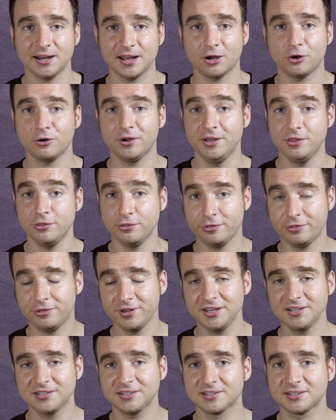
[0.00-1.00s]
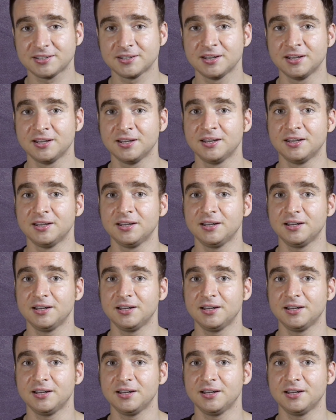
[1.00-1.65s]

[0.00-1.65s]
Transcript: Now, in this